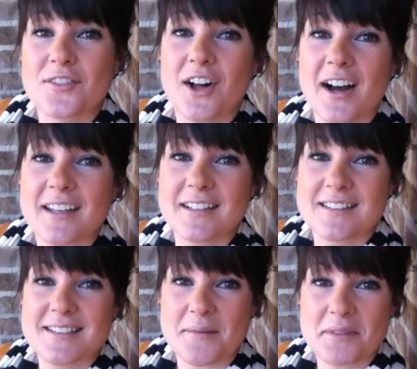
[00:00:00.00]

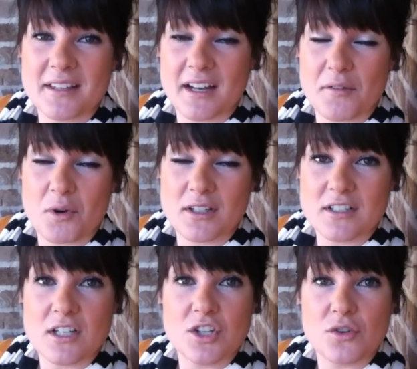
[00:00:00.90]
Vlogging is something that I
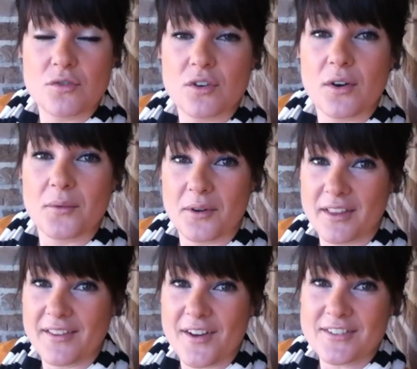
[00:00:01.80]
wanted to do for a
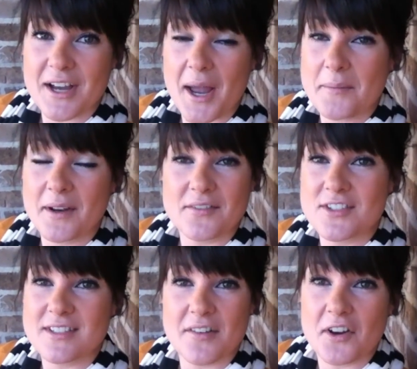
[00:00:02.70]
really long time, and
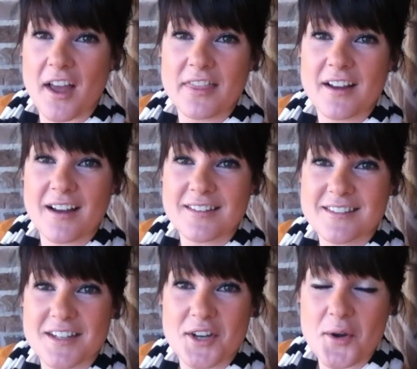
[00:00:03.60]
I've just never had the
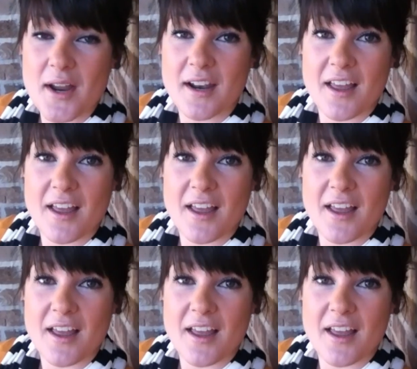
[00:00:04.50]
guts to do it.